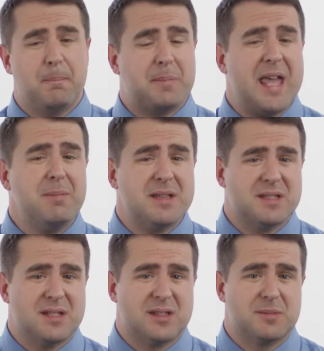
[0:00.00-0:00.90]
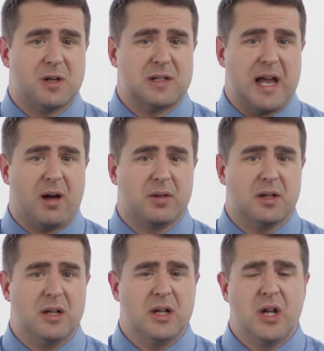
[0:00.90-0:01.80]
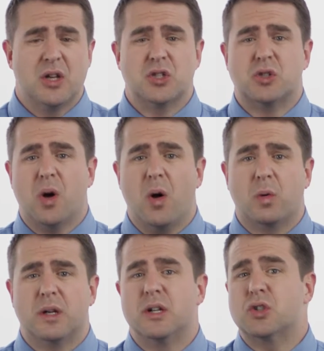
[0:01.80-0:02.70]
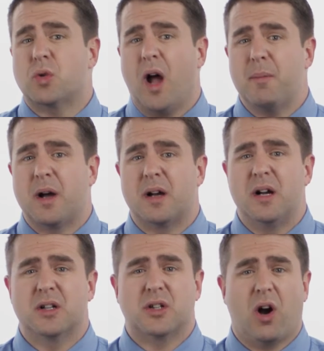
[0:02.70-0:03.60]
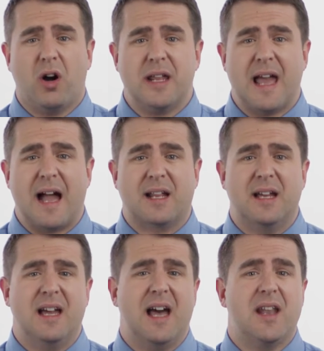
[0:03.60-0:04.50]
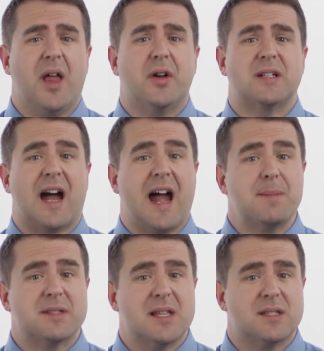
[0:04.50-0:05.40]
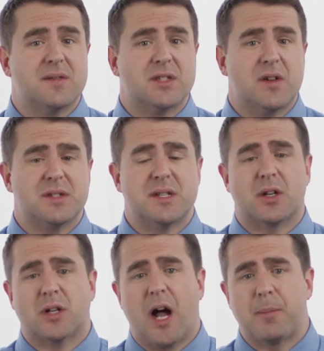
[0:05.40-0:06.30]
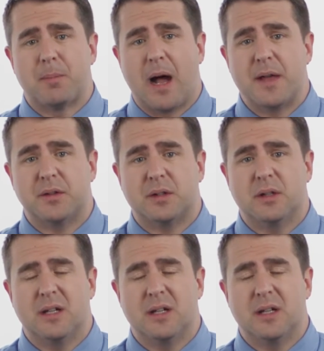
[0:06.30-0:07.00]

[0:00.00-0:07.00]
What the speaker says: Payment systems are down. Stroke, trauma, cardiac, and other time-sensitive services are compromised.